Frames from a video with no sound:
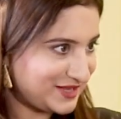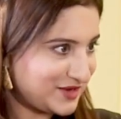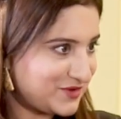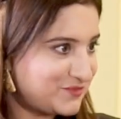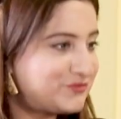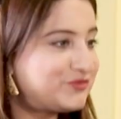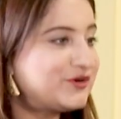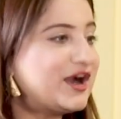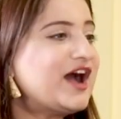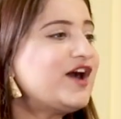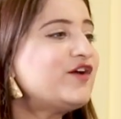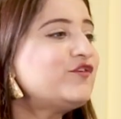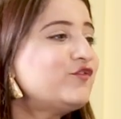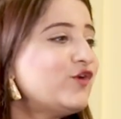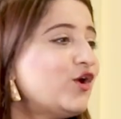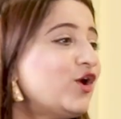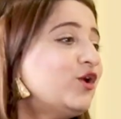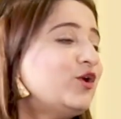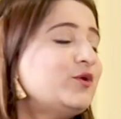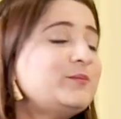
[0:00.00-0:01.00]

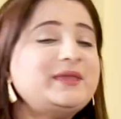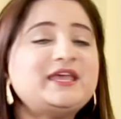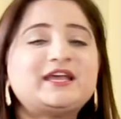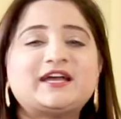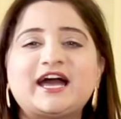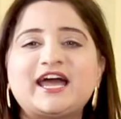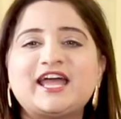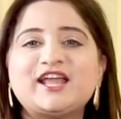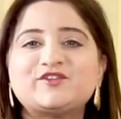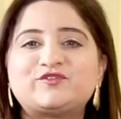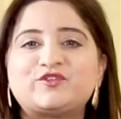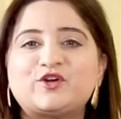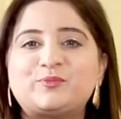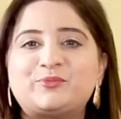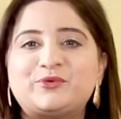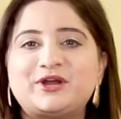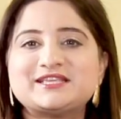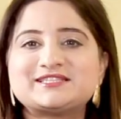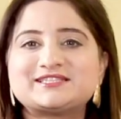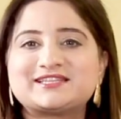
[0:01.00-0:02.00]
Bravo, Michael, for
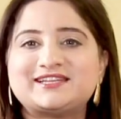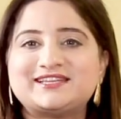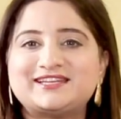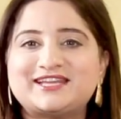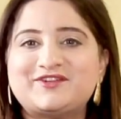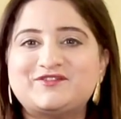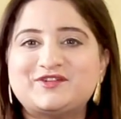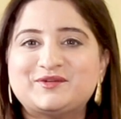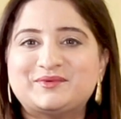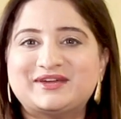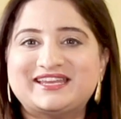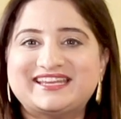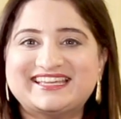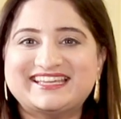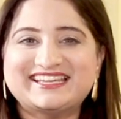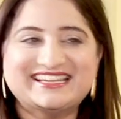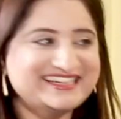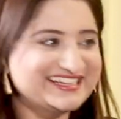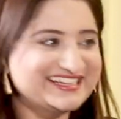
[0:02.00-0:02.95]
president, everybody.